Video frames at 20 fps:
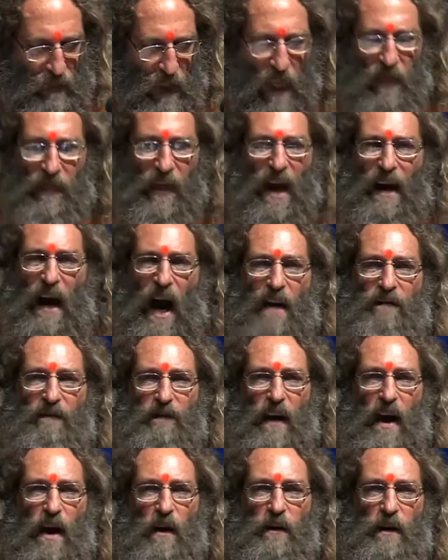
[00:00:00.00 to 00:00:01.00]
that I
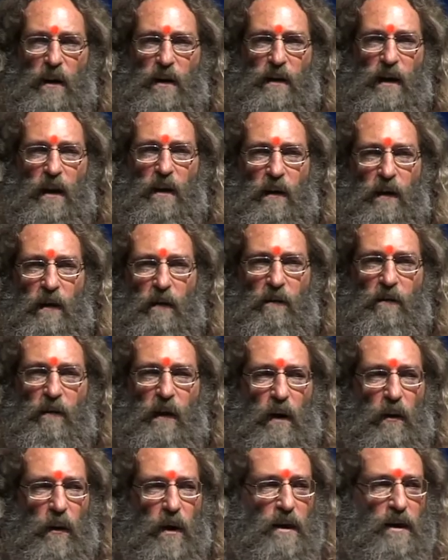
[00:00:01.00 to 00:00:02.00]
found it
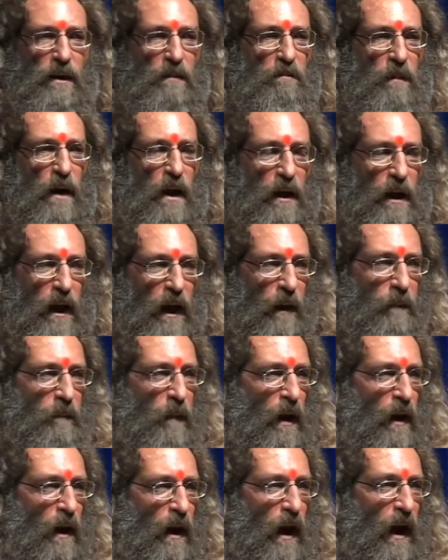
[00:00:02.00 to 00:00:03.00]
very demeaning.
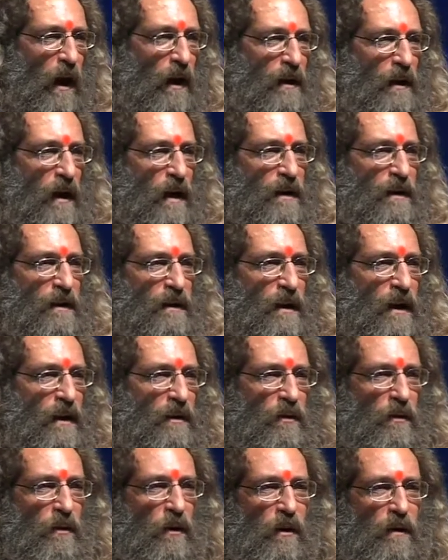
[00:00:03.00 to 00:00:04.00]
And I
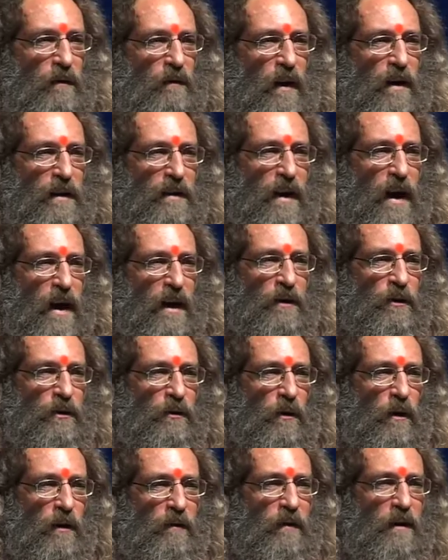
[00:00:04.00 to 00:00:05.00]
dashed
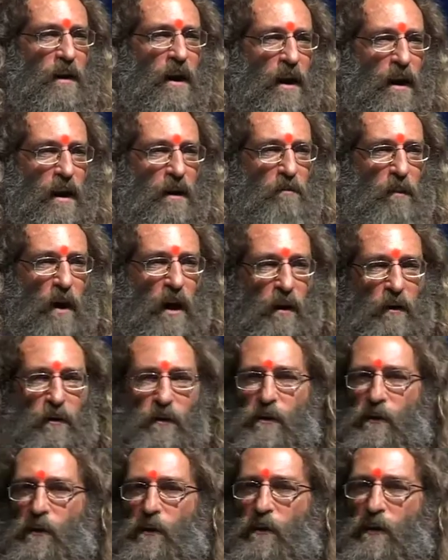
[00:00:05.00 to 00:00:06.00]
off an email
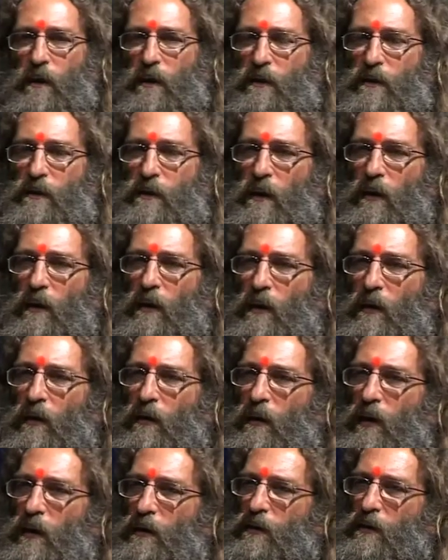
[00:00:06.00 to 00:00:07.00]
to
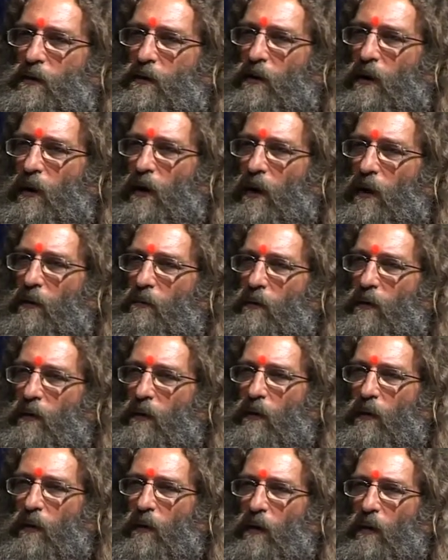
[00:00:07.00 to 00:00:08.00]
this
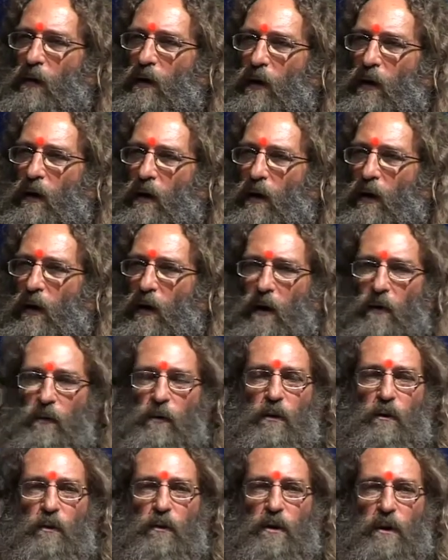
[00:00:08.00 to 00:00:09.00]

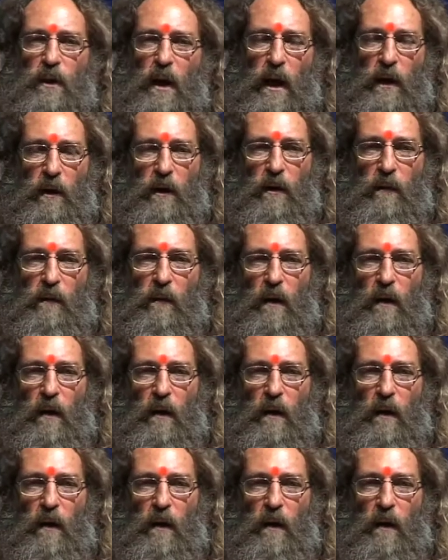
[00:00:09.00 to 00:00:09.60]
newsletter,